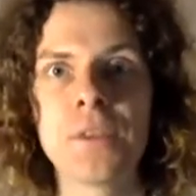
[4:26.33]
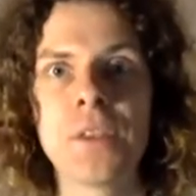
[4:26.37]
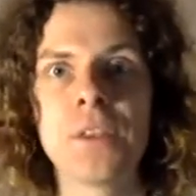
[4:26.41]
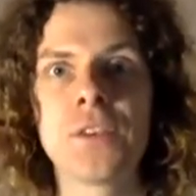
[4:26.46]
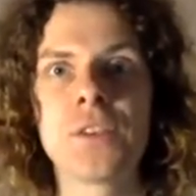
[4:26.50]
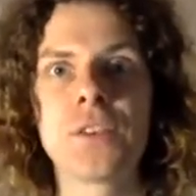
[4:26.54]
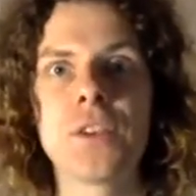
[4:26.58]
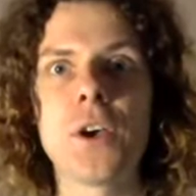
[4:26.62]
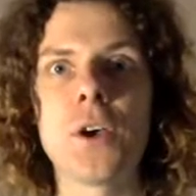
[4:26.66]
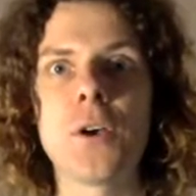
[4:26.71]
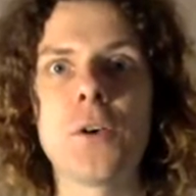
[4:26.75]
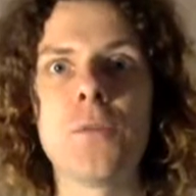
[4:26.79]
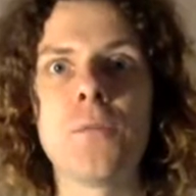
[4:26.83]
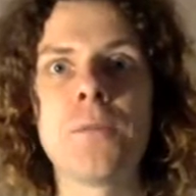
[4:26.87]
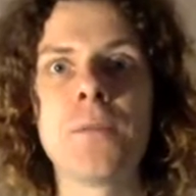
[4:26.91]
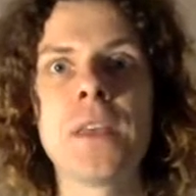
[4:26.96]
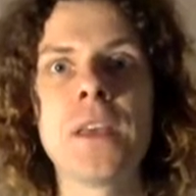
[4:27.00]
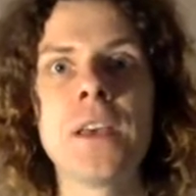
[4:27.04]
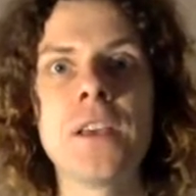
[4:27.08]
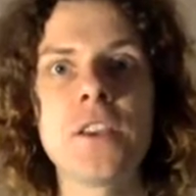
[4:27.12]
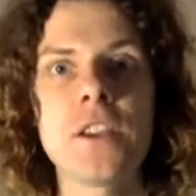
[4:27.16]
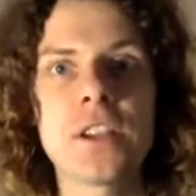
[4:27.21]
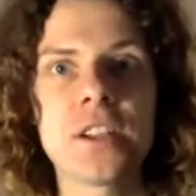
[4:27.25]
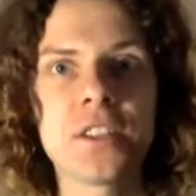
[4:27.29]
So
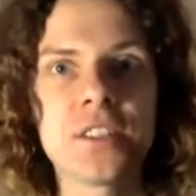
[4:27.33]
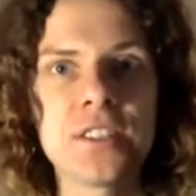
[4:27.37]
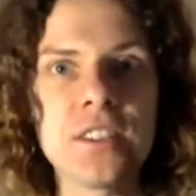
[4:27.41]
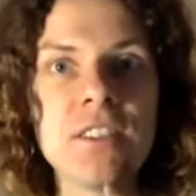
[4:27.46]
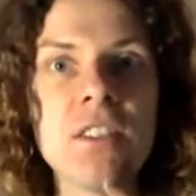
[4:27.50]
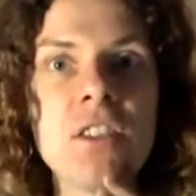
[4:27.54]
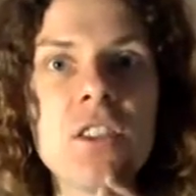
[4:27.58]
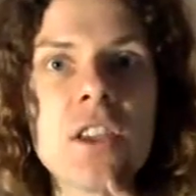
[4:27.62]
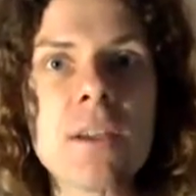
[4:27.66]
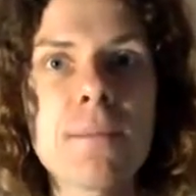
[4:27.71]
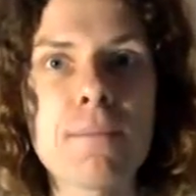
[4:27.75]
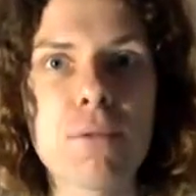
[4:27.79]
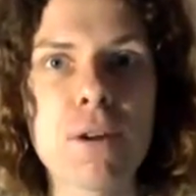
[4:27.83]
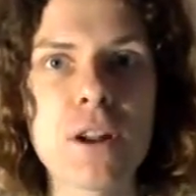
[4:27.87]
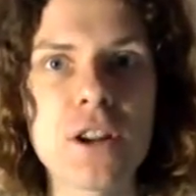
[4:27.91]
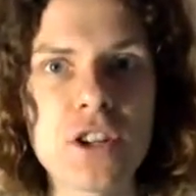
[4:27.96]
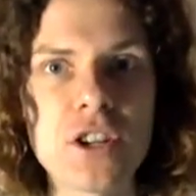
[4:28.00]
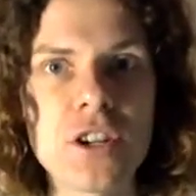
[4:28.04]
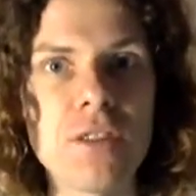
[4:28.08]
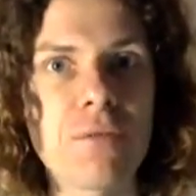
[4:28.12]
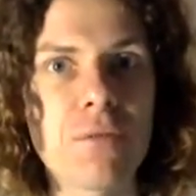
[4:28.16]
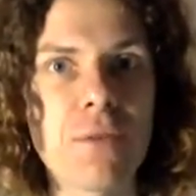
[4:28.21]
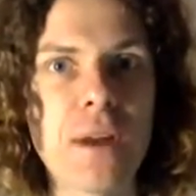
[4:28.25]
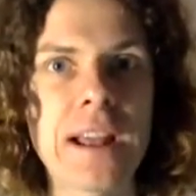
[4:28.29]
you can see that the
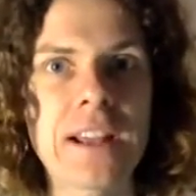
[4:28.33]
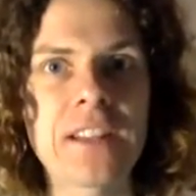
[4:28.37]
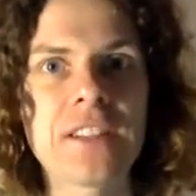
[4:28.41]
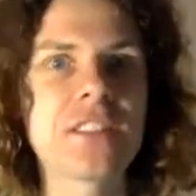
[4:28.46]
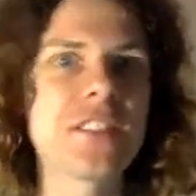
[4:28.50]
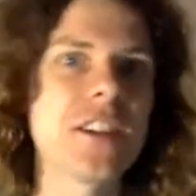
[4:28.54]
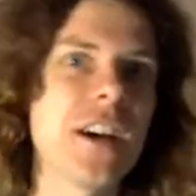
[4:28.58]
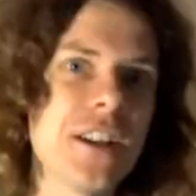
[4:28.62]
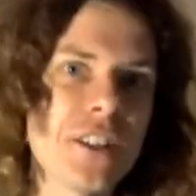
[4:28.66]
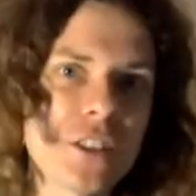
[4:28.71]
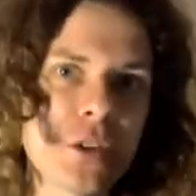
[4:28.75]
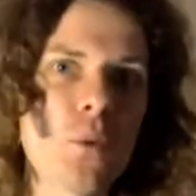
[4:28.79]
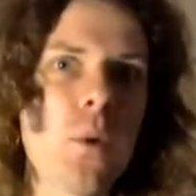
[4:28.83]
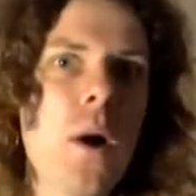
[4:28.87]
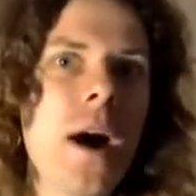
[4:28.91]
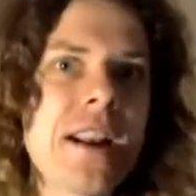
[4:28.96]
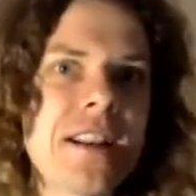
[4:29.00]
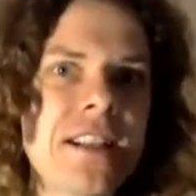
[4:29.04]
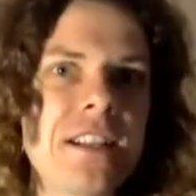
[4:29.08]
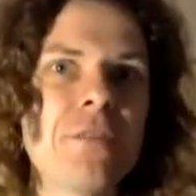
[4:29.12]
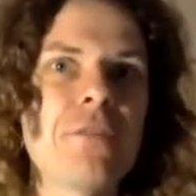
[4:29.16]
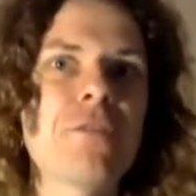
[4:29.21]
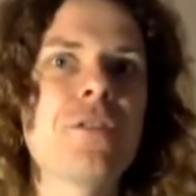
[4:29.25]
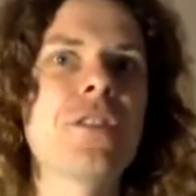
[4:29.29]
oppression in Frankenstein is
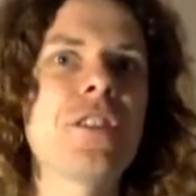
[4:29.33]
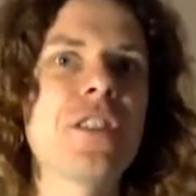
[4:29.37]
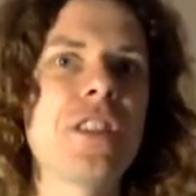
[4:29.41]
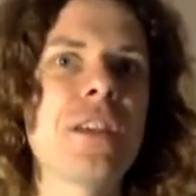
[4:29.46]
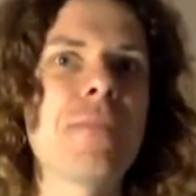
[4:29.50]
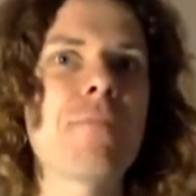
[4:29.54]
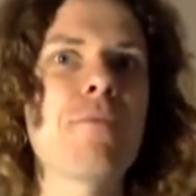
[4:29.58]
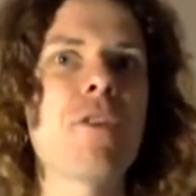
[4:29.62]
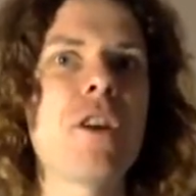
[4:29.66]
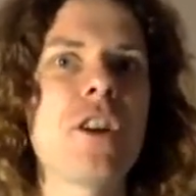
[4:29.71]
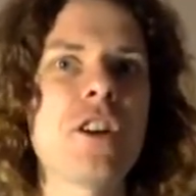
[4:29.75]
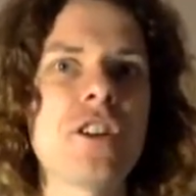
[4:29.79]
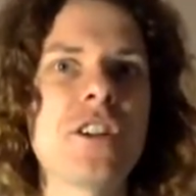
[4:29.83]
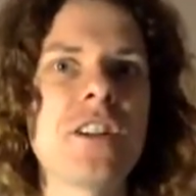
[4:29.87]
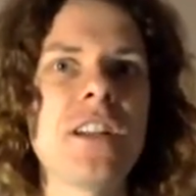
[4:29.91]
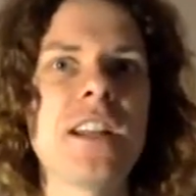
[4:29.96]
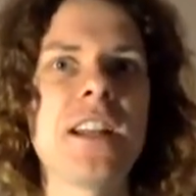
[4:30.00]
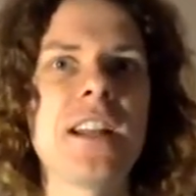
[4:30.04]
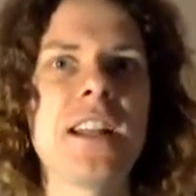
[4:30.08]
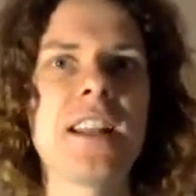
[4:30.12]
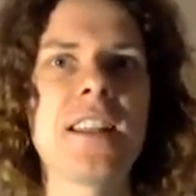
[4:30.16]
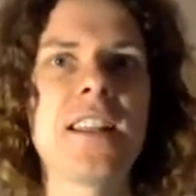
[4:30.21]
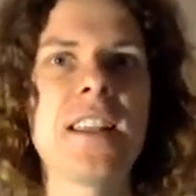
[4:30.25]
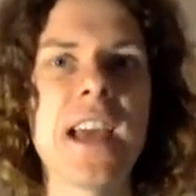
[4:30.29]
quite different to the oppression
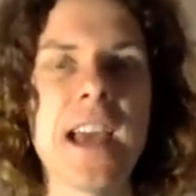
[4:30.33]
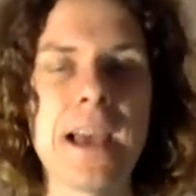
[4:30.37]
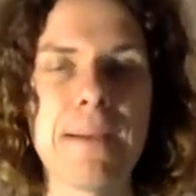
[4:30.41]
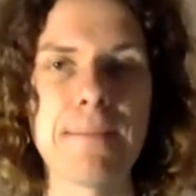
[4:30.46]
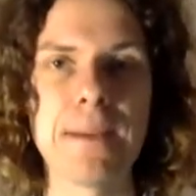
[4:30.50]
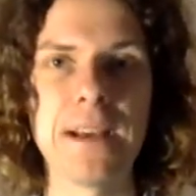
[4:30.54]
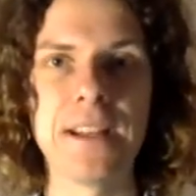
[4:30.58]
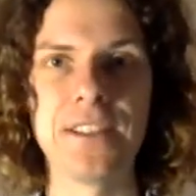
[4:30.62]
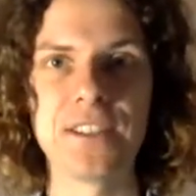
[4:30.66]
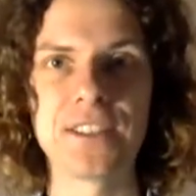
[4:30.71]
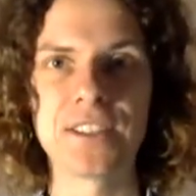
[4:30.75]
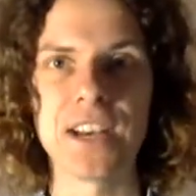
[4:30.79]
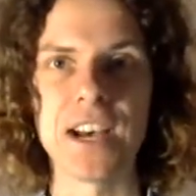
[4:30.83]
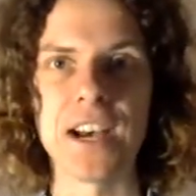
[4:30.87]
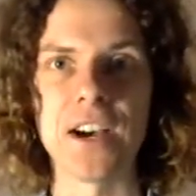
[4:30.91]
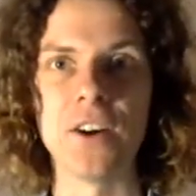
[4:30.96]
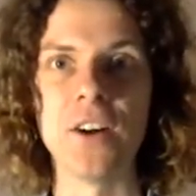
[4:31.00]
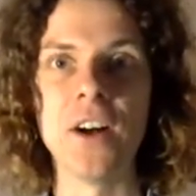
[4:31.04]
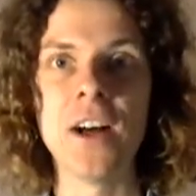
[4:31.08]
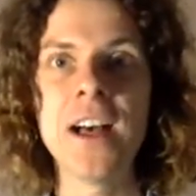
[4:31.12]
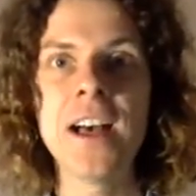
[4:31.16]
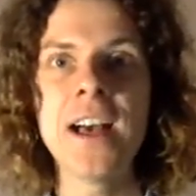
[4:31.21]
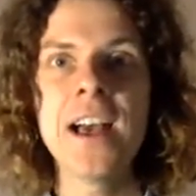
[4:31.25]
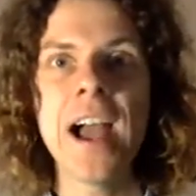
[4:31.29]
in The Handmaid's
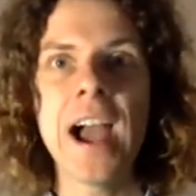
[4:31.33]
Tale.